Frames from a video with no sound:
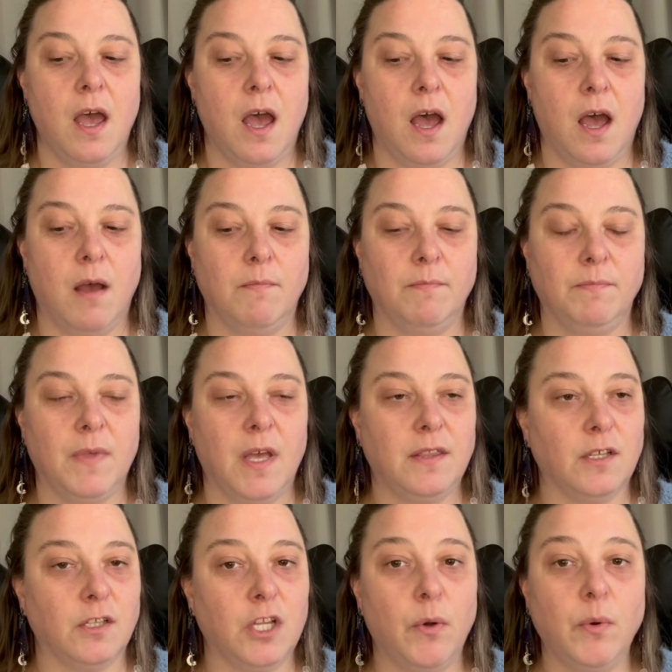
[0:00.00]
At
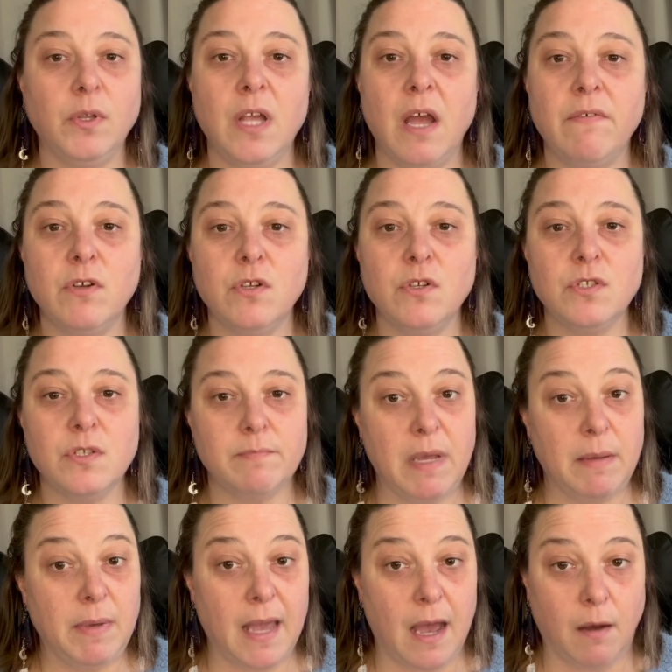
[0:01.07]
the lower levels,
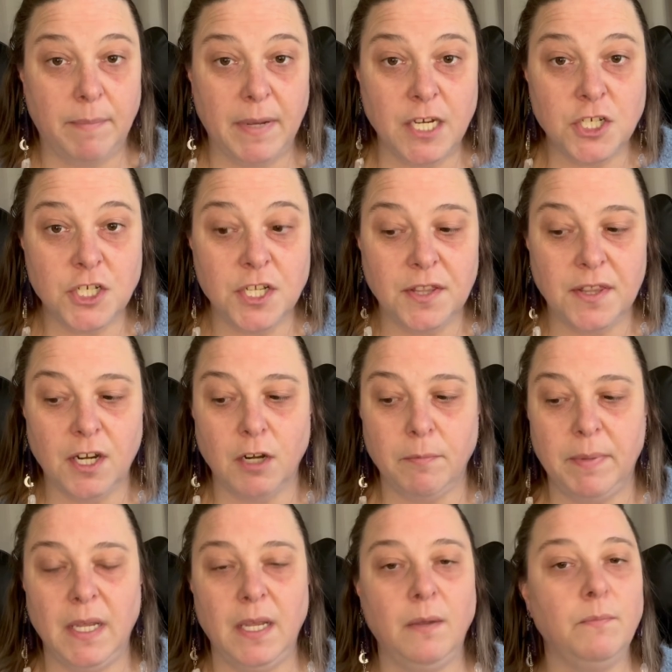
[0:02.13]
maybe outpatient
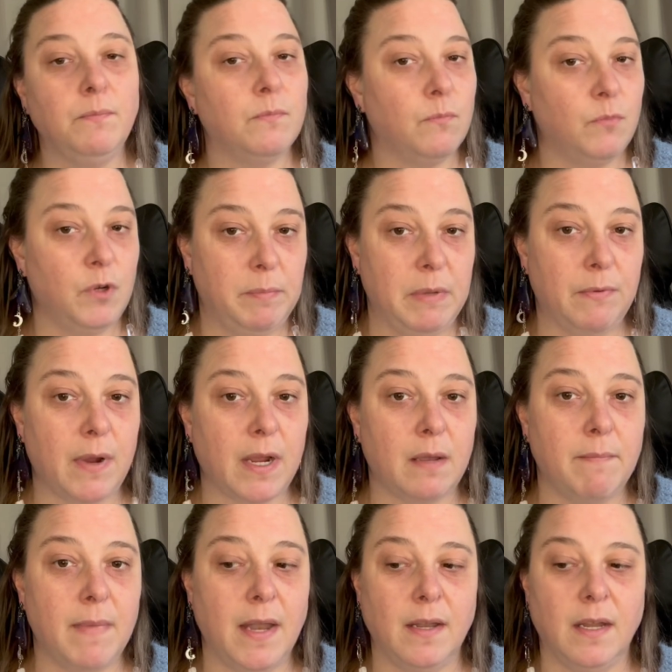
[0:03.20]
therapy would be
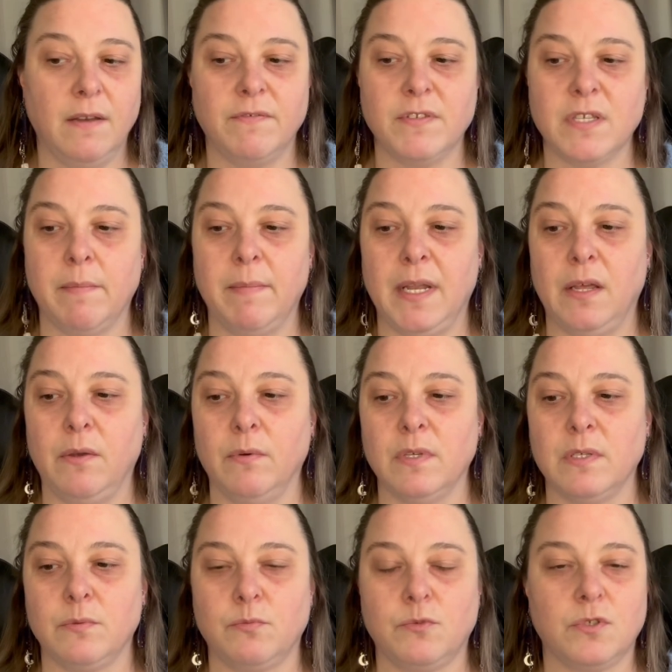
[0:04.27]
recommended if somebody was